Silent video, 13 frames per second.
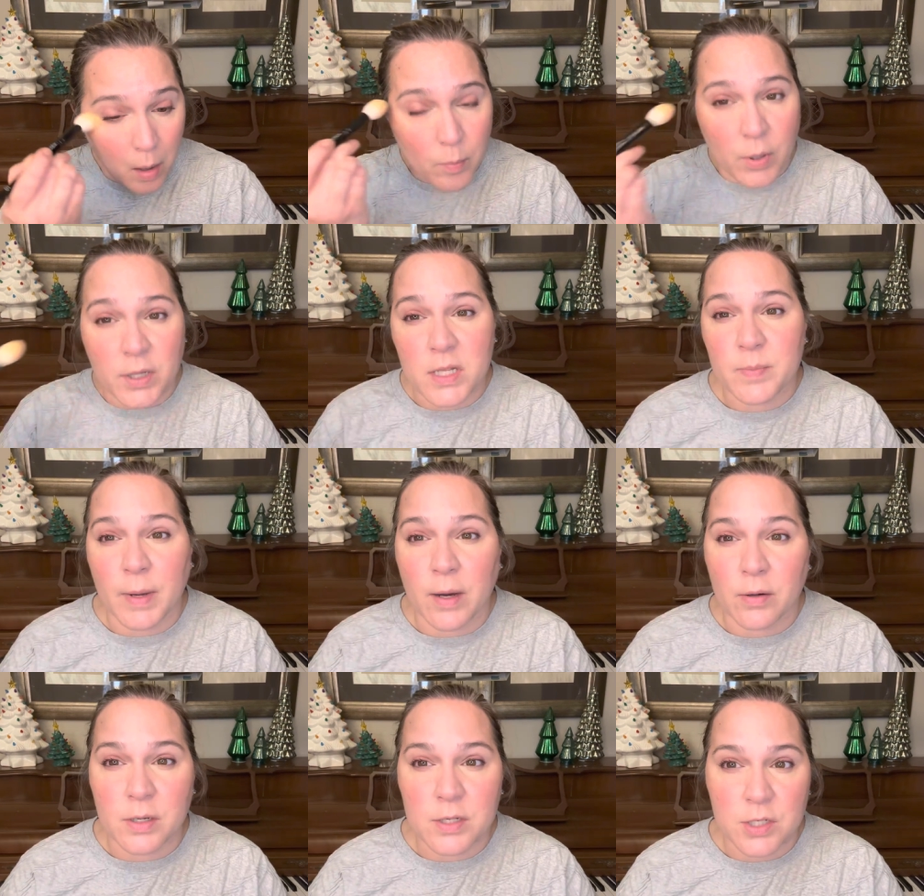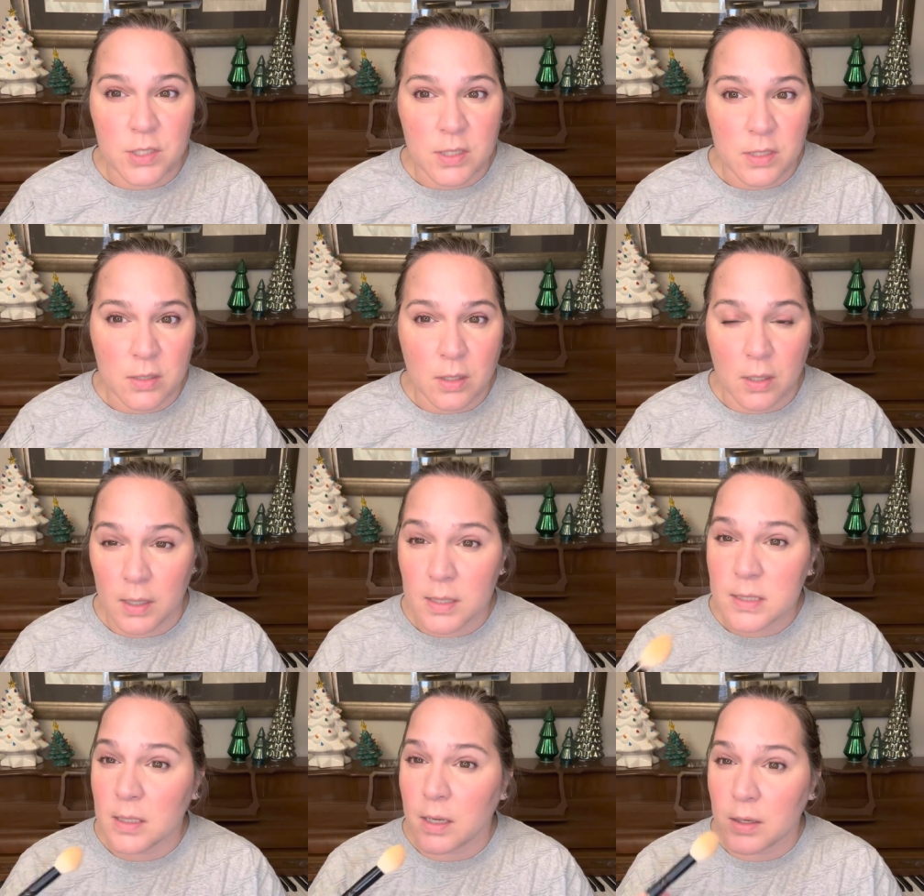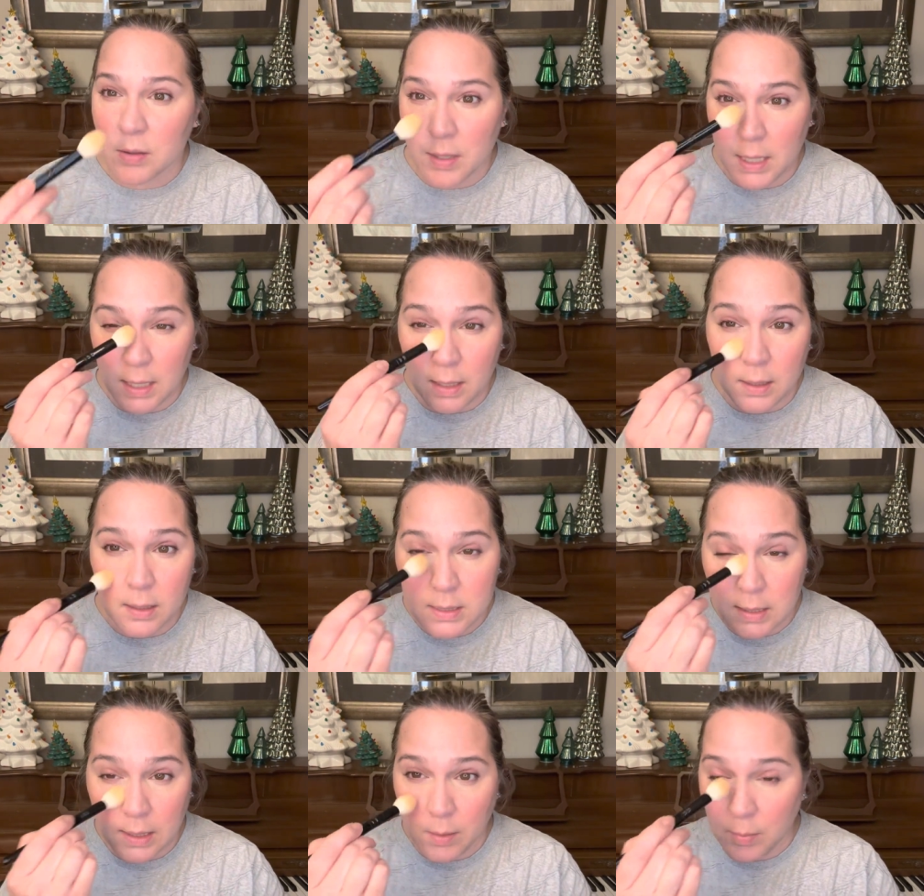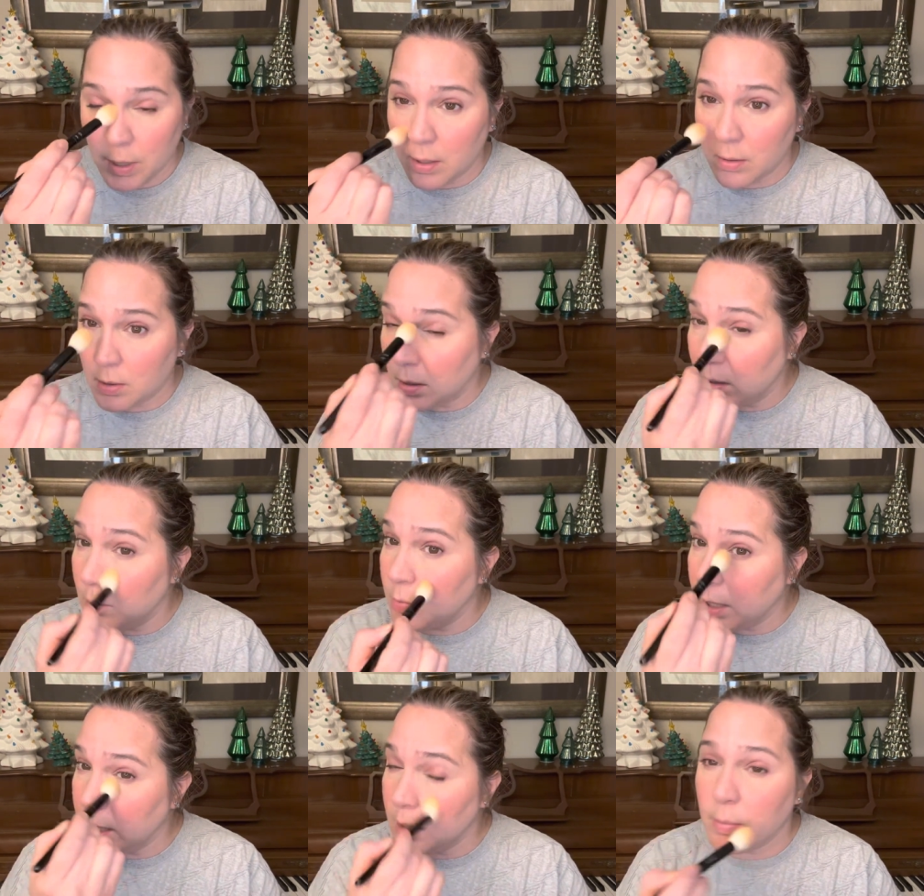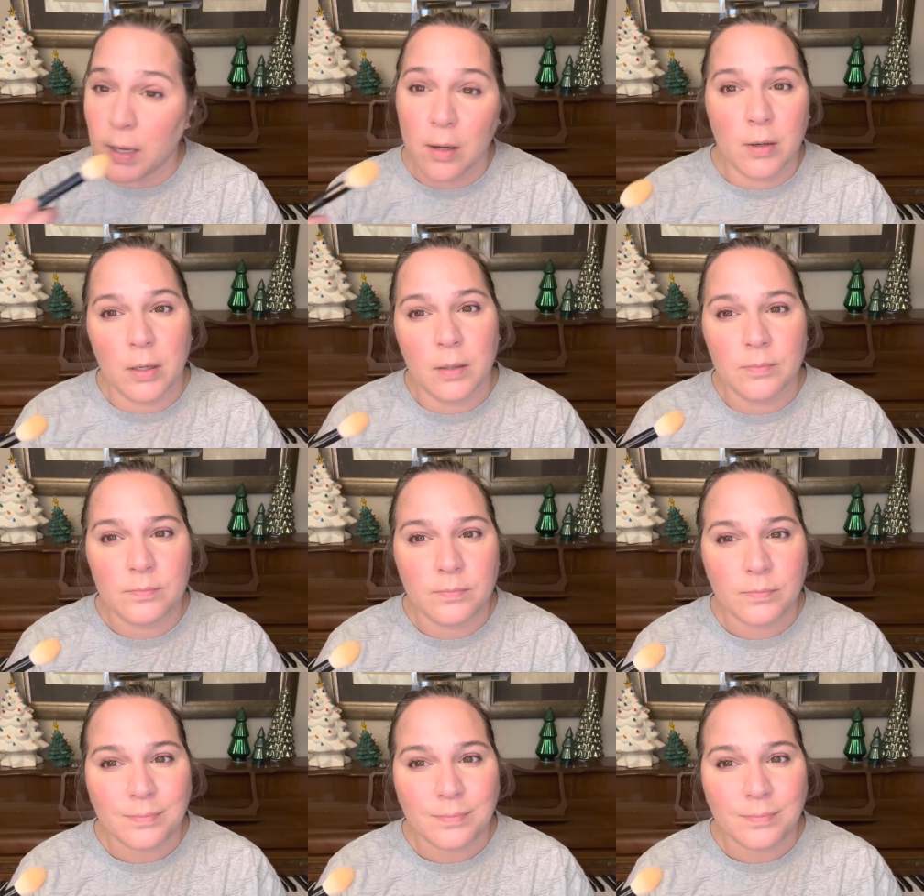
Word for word: But this powder is just as good as an under eye setting powder, a brightening powder.